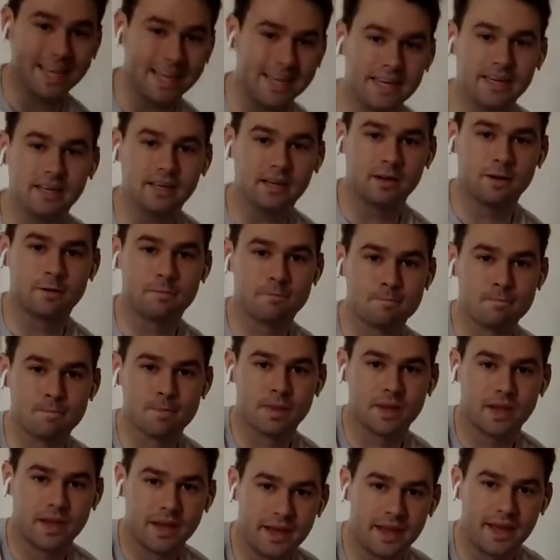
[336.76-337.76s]
T
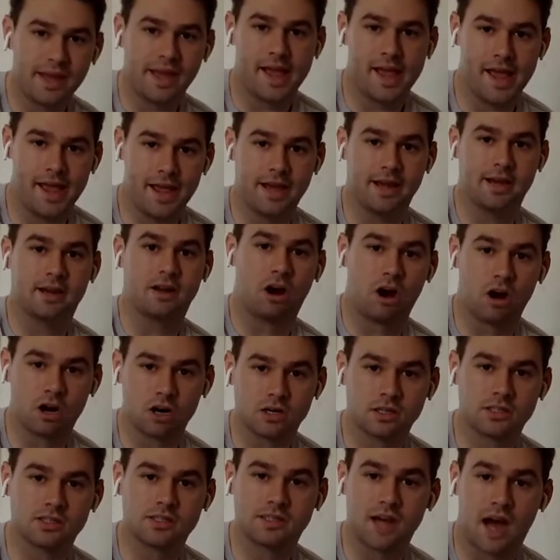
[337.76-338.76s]
in
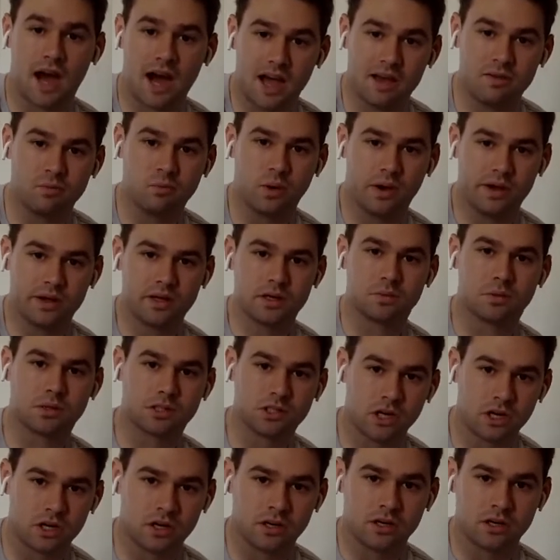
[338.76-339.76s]
our time weighted
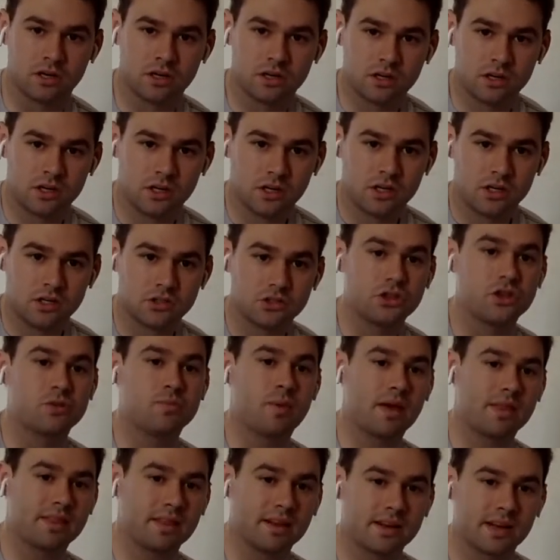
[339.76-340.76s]
return. So
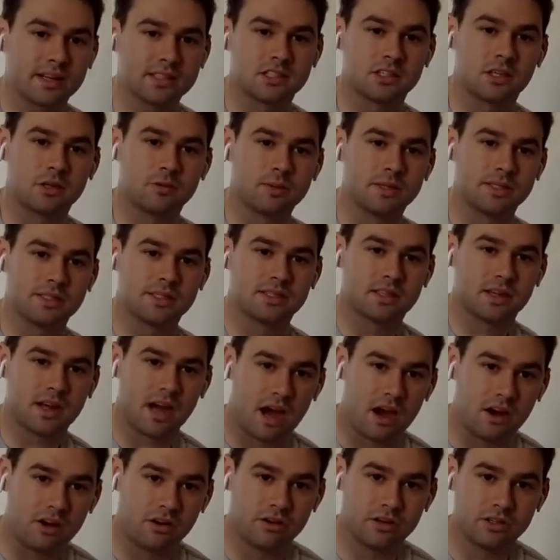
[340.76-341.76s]
you may think that's a little bit
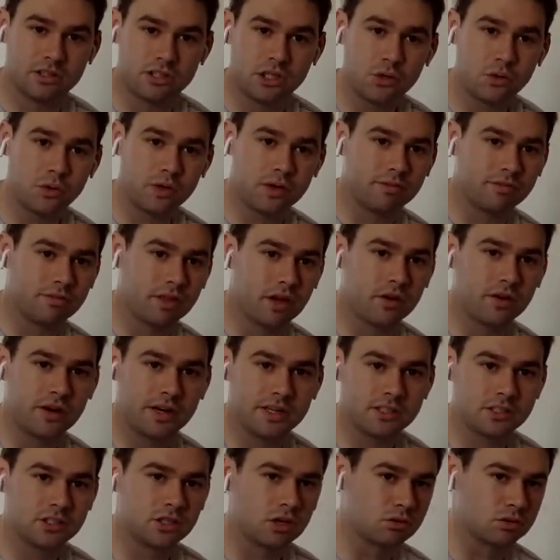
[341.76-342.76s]
counterintuitive.
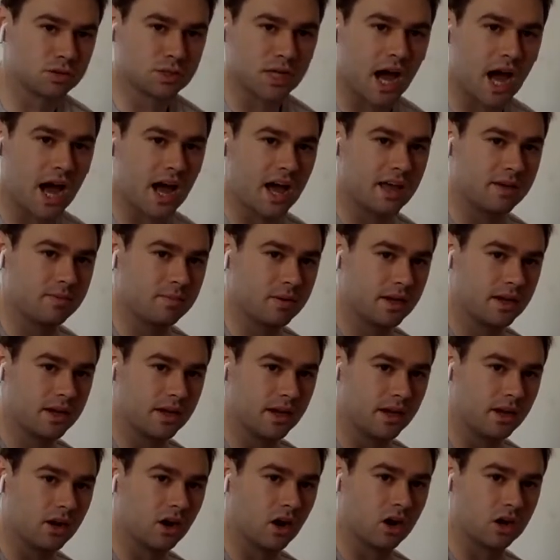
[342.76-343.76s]
There is no time
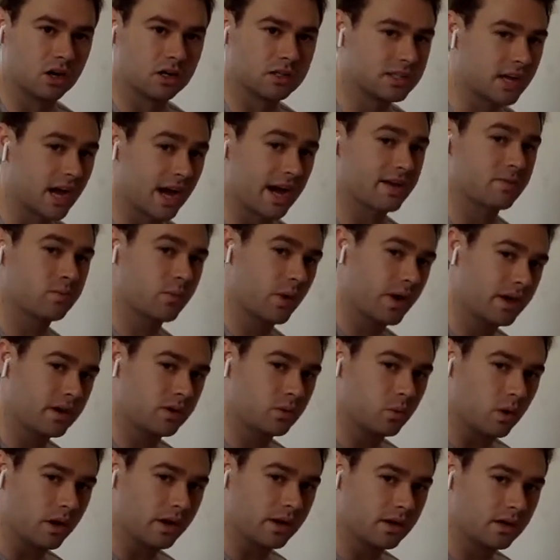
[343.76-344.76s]
in our time
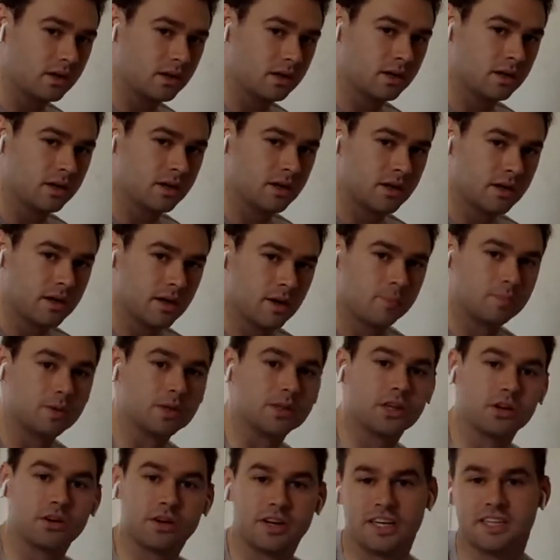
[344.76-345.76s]
weighted one,
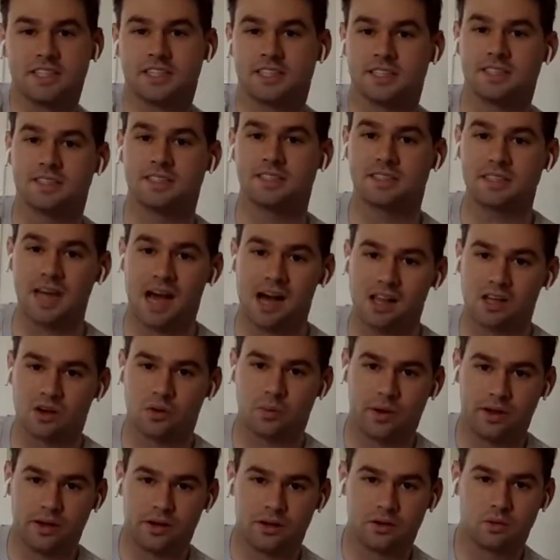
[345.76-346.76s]
but there is in the
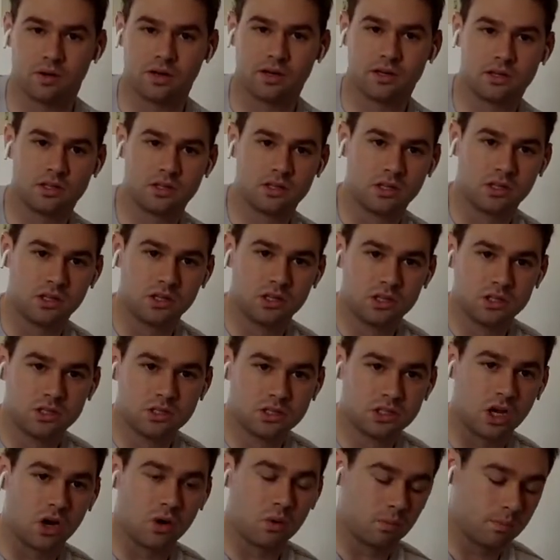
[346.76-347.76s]
dollar weighted one.
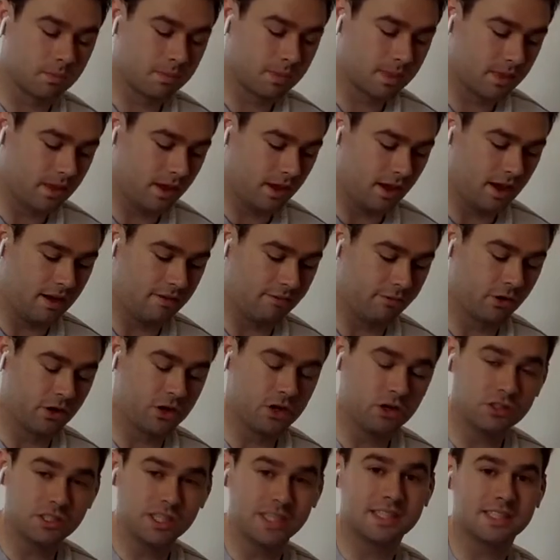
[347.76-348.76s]
So if
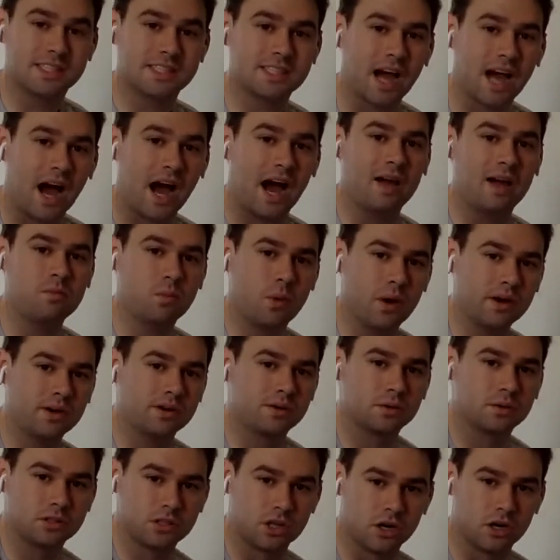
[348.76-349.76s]
we're using the time
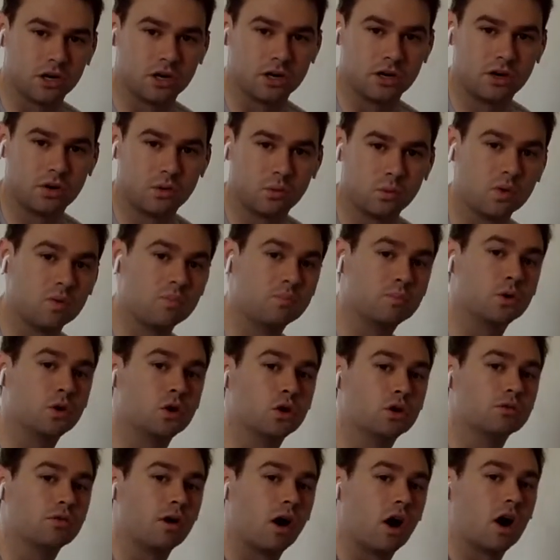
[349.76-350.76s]
weighted return,
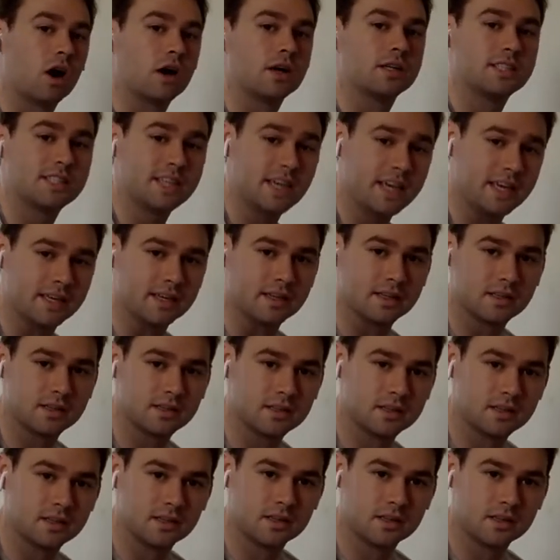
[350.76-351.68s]
remove our T.